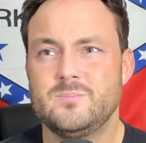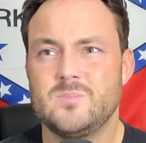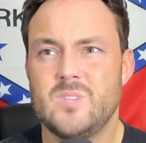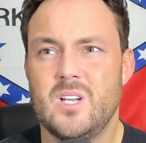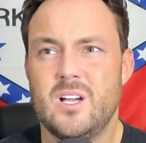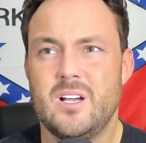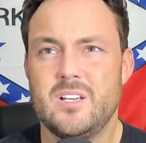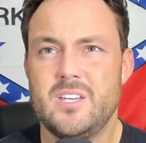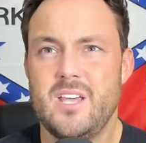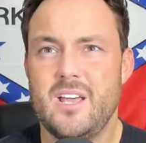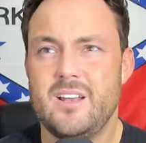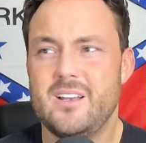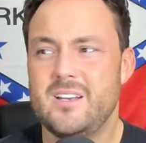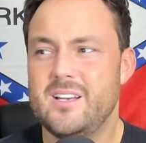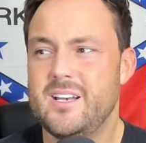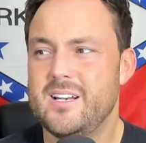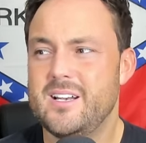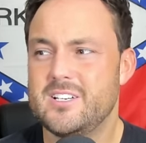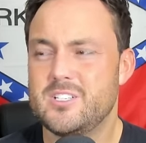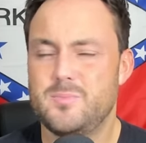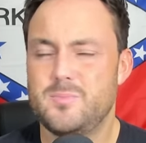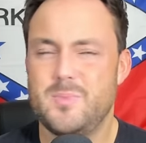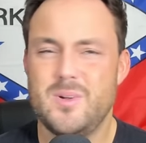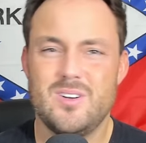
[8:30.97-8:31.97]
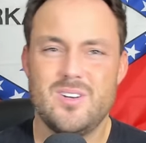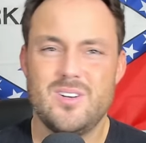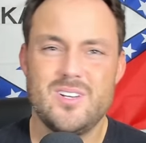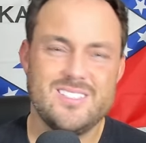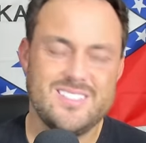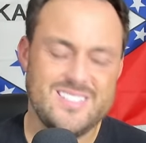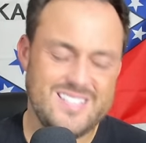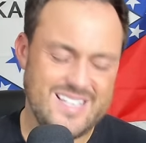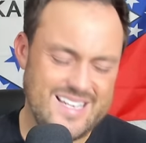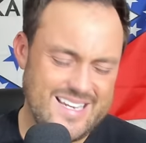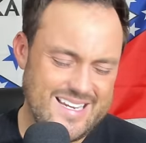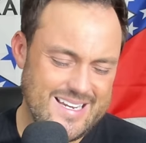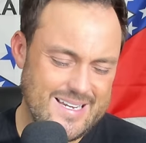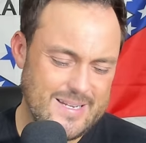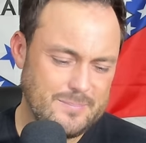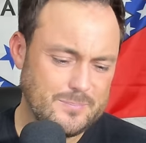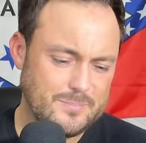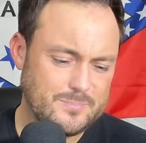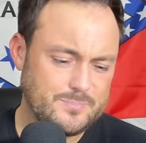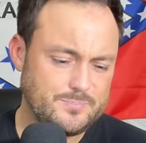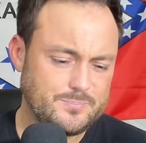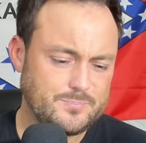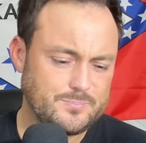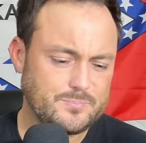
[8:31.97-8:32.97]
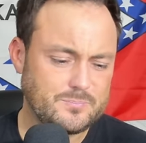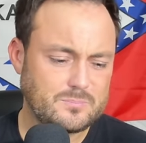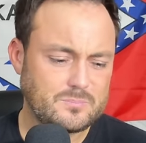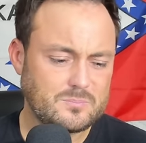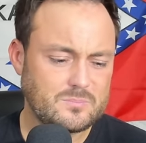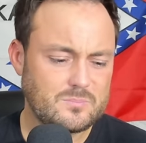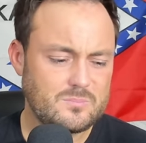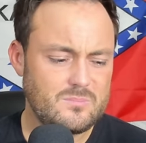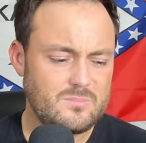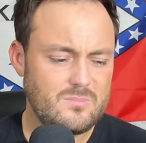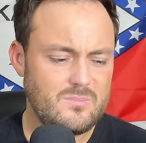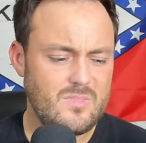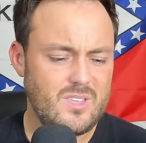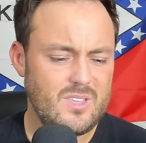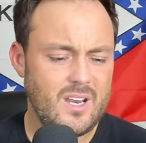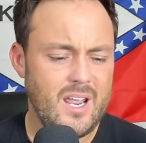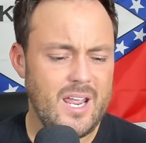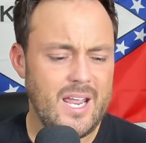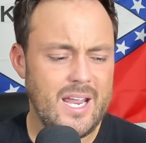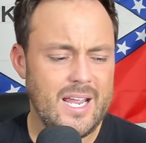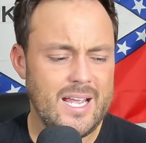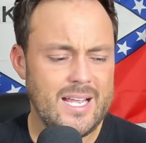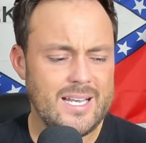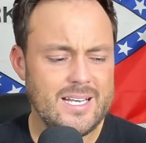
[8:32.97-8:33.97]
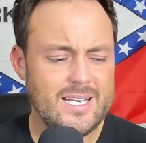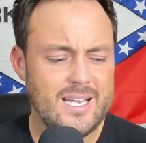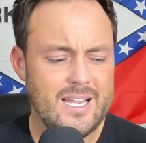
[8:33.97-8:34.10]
uh, you had an inexperienced team, and